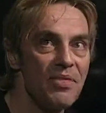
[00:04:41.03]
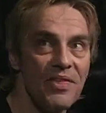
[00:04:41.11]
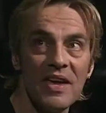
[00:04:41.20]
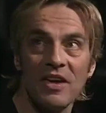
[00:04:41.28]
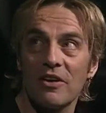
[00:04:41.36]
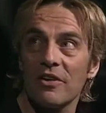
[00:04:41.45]

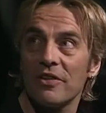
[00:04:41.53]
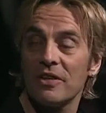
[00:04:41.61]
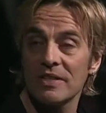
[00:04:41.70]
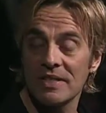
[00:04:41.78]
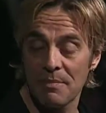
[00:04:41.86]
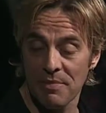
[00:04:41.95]

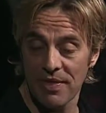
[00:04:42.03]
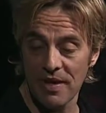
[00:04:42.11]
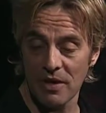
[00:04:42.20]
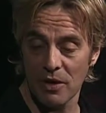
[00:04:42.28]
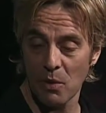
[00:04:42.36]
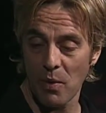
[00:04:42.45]

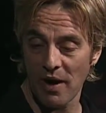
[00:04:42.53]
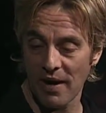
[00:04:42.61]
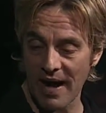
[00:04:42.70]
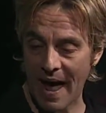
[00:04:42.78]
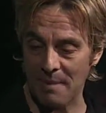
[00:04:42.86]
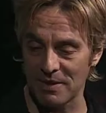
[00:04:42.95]
theater where
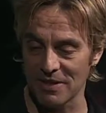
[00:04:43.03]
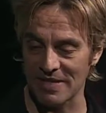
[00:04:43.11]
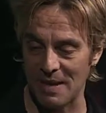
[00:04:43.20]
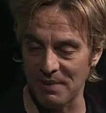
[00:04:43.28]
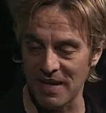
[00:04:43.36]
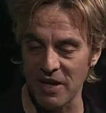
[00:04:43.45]
it happens
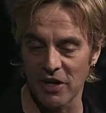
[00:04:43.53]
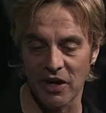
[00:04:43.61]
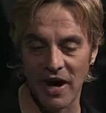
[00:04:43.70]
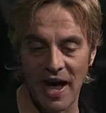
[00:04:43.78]
up here,